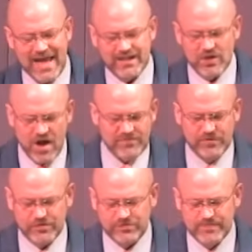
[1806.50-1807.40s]
that he
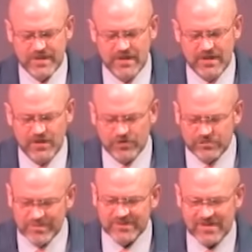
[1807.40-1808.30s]
offers. Here
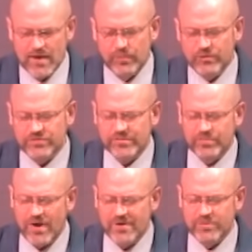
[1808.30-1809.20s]
are some
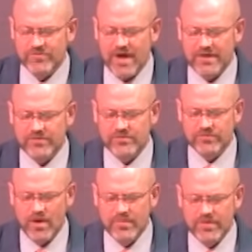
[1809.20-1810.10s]
examples provided
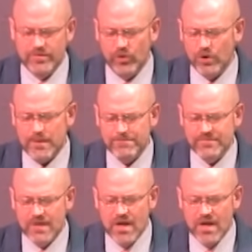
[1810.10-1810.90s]
from the book.